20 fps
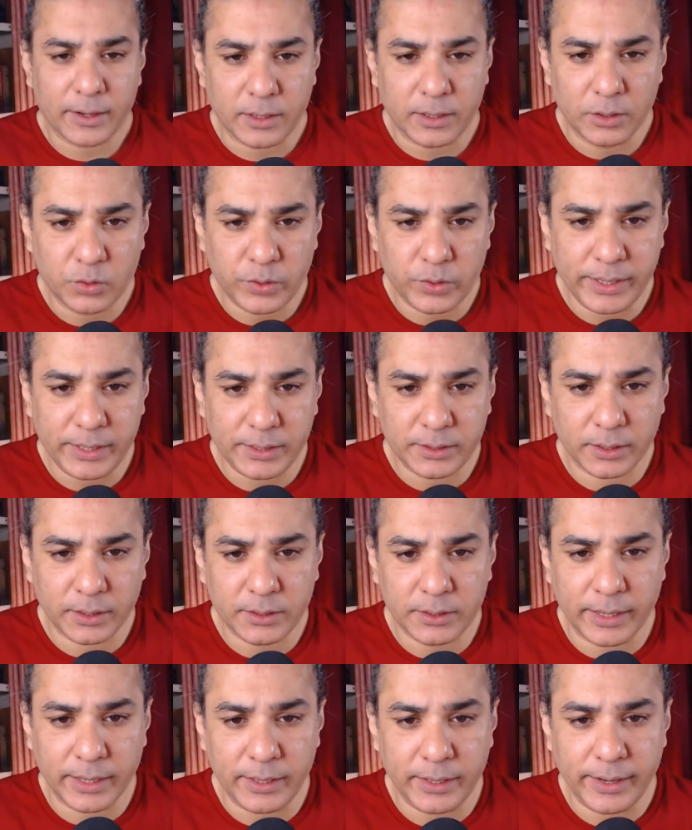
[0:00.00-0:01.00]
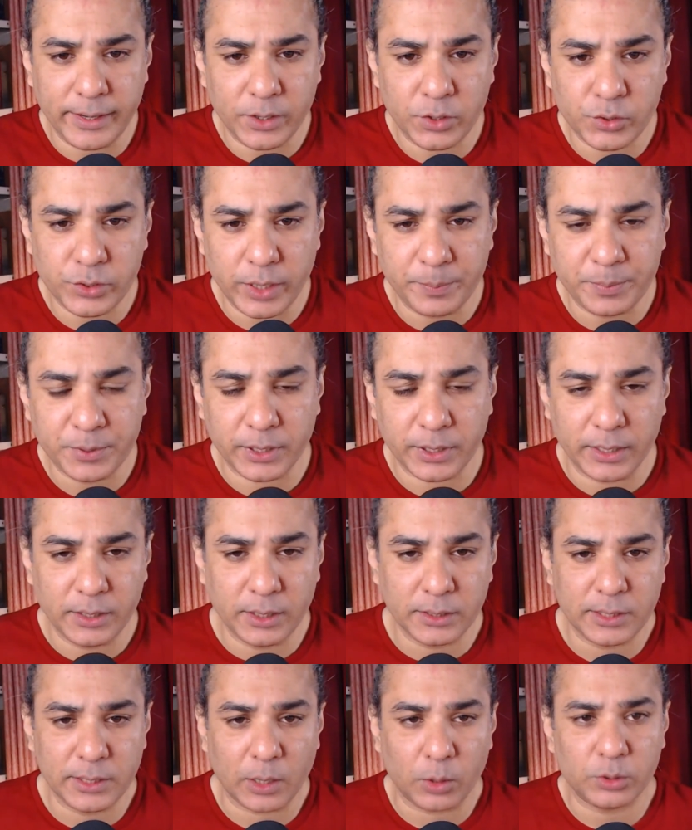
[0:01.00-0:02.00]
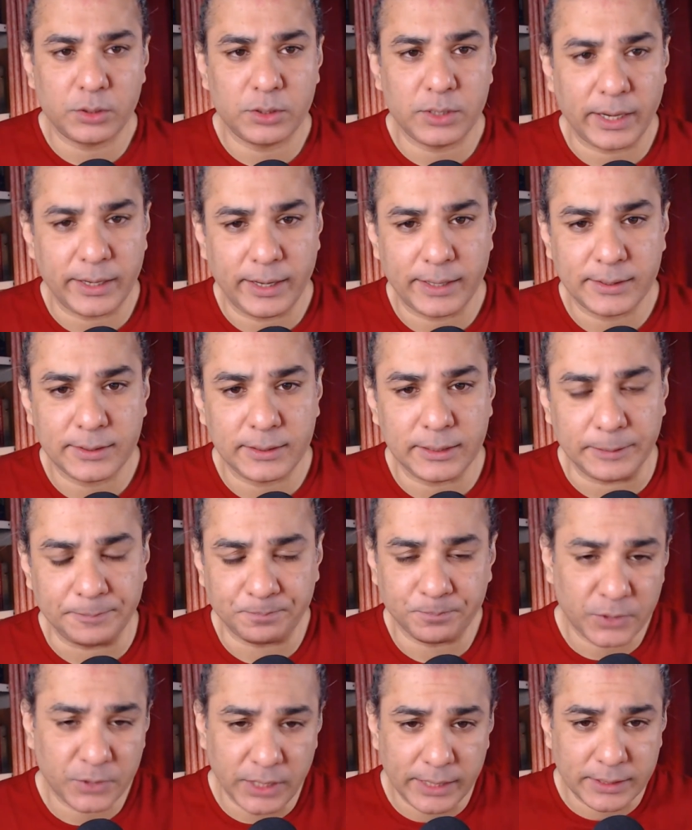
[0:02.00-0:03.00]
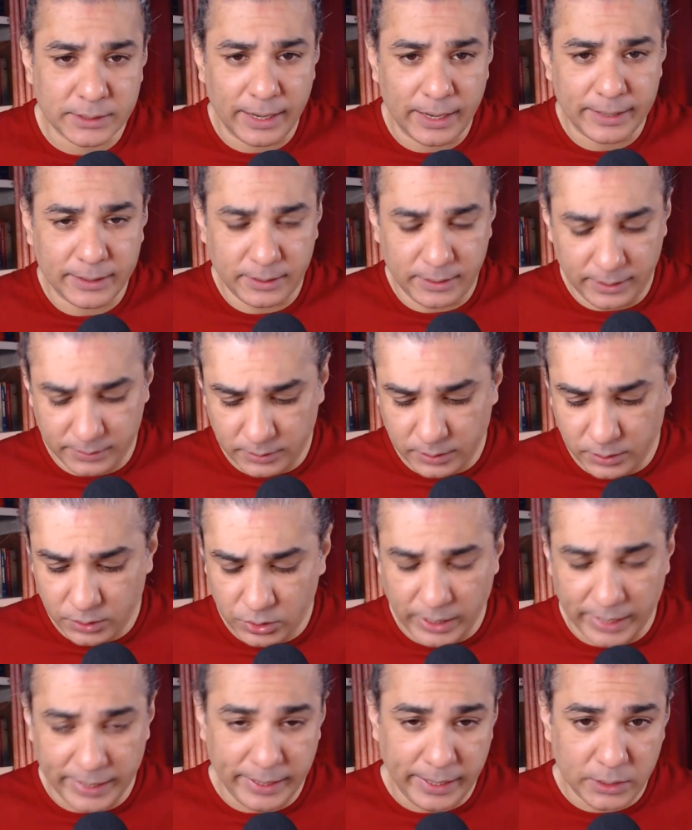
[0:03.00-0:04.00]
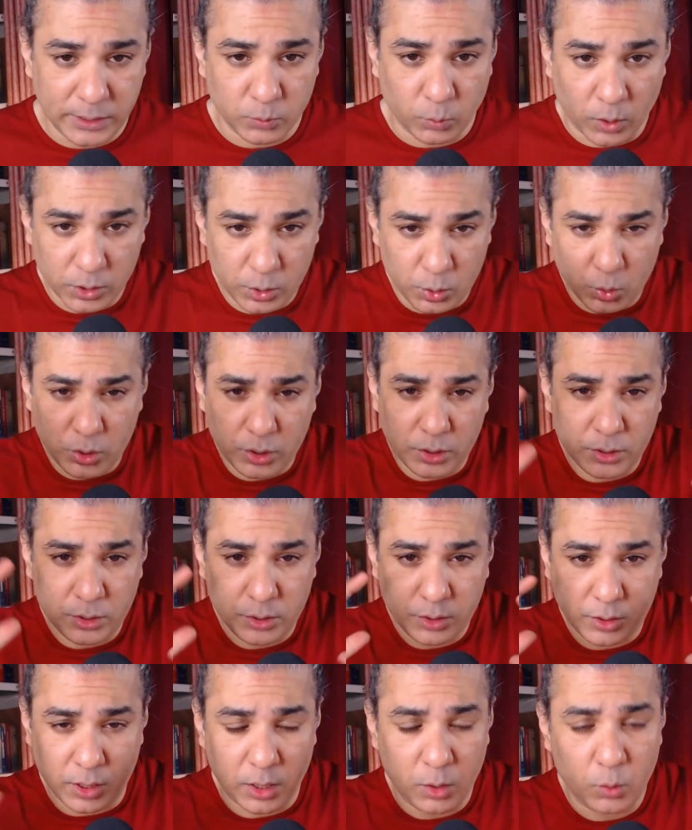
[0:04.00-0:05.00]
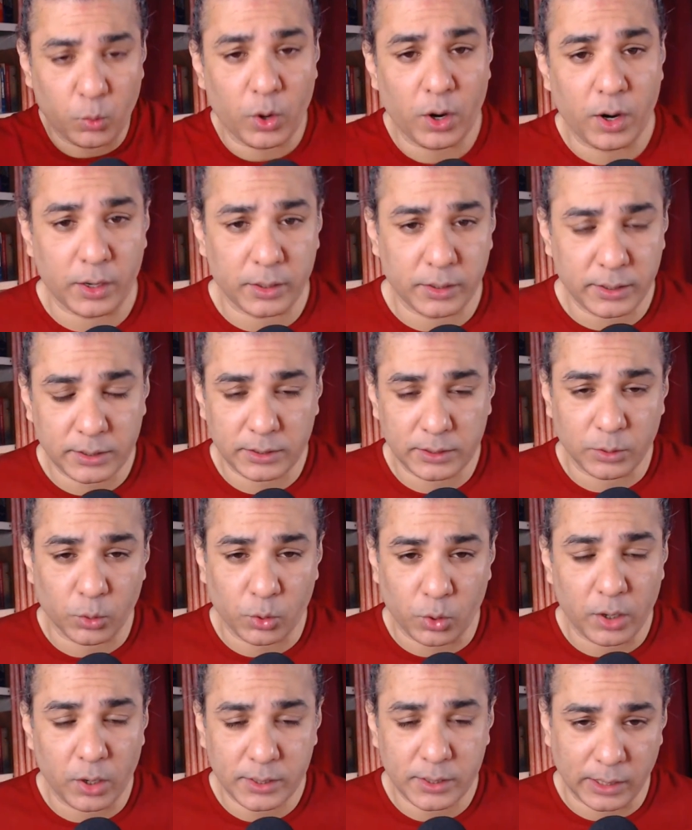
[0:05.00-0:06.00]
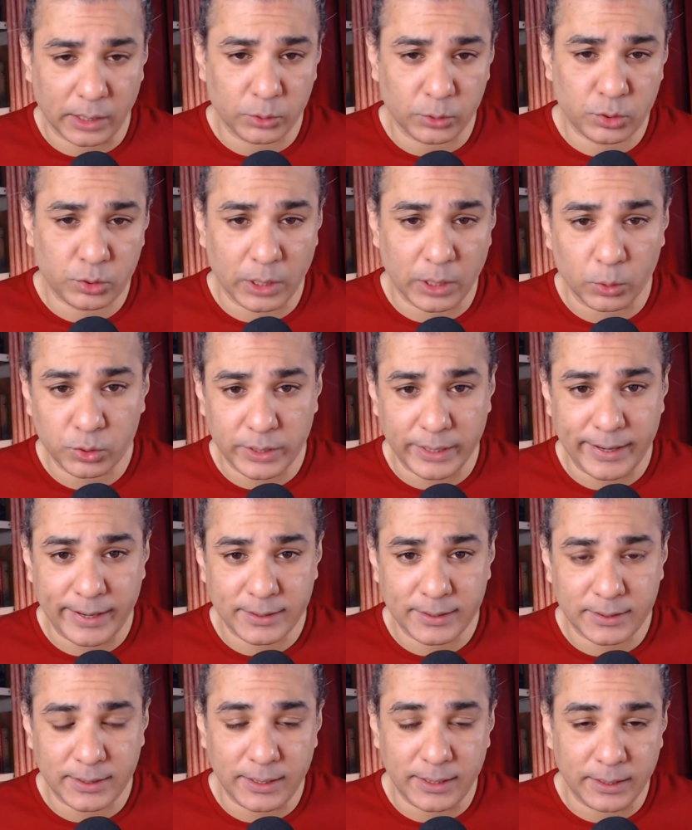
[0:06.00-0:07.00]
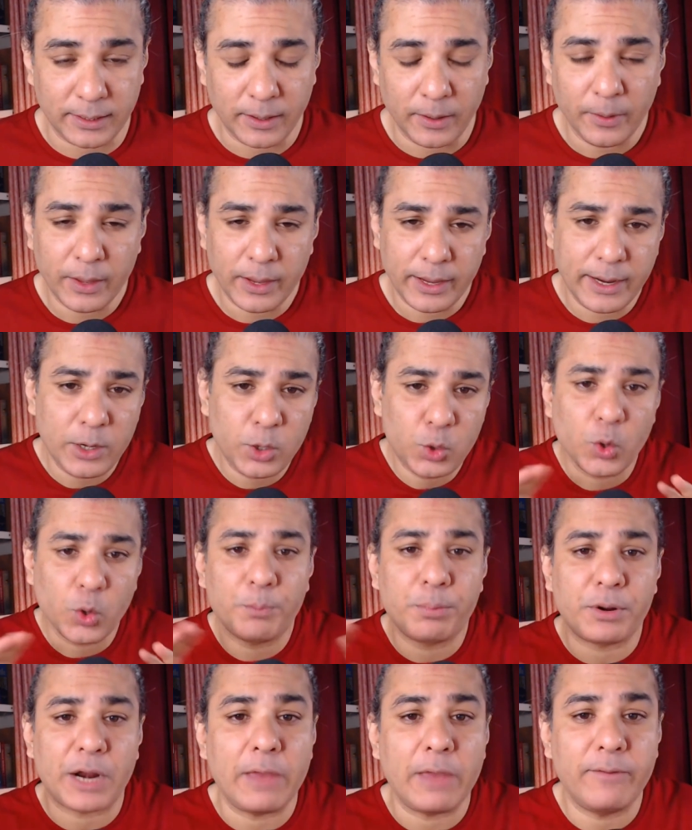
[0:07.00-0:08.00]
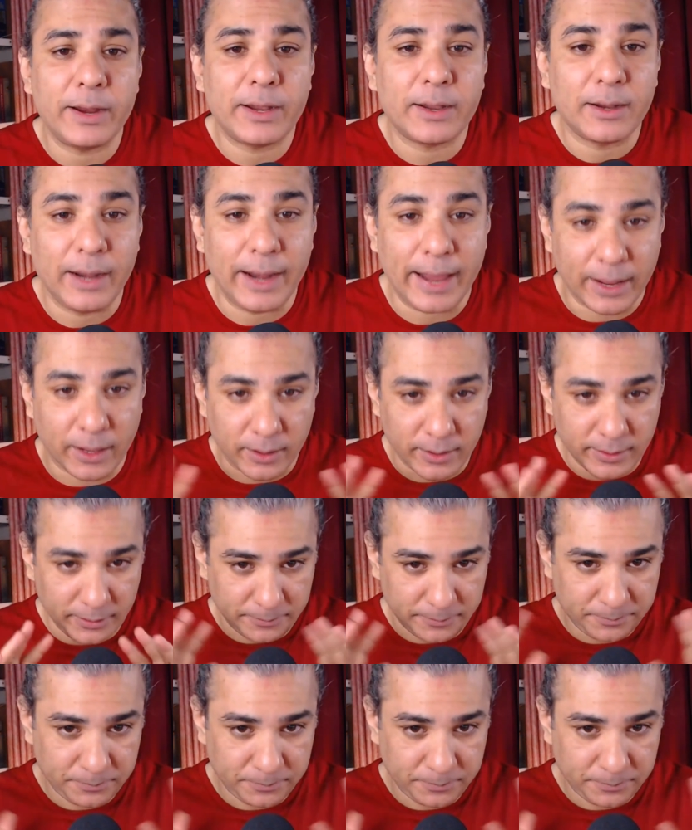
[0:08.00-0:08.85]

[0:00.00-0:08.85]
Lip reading: are countries sending ships in the South China Sea? See, it's like this. The Chinese want to convert the so-called South China Sea into a private lake.